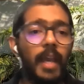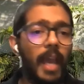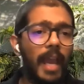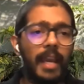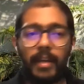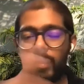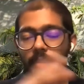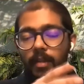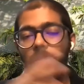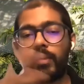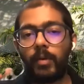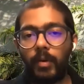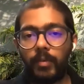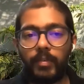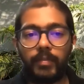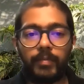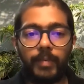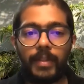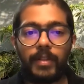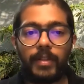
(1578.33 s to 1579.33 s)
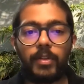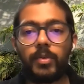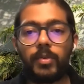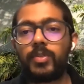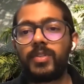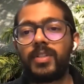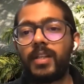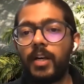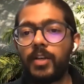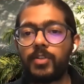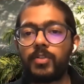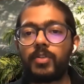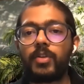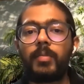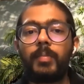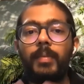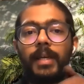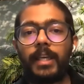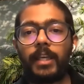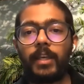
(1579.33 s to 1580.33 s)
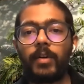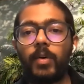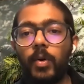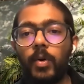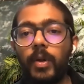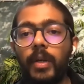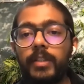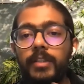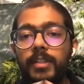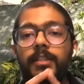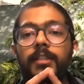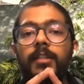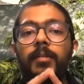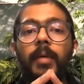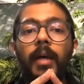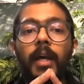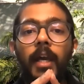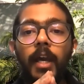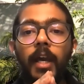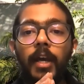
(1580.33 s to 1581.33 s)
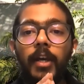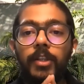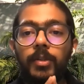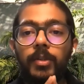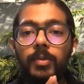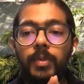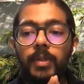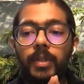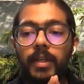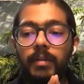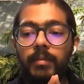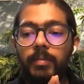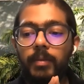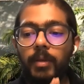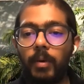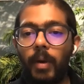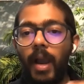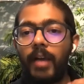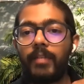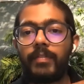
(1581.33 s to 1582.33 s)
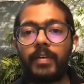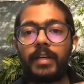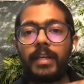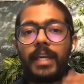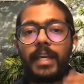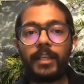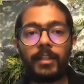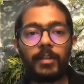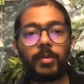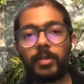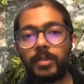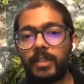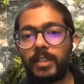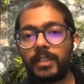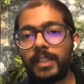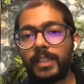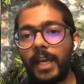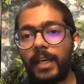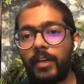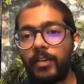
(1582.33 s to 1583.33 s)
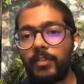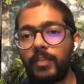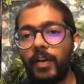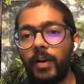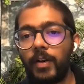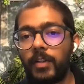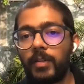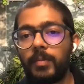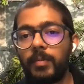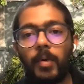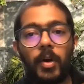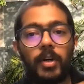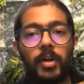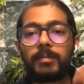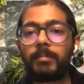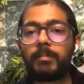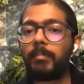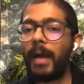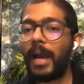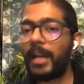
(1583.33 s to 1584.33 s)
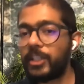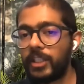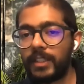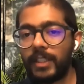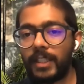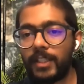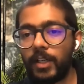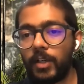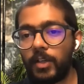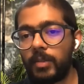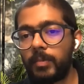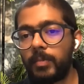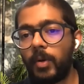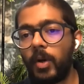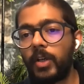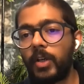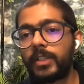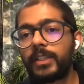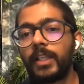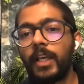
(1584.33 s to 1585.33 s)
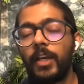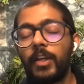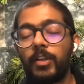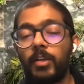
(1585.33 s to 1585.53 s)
And whether you're using Hasura or building your own system, you would have a data load that's kind of out of the box, batching that's out of the box.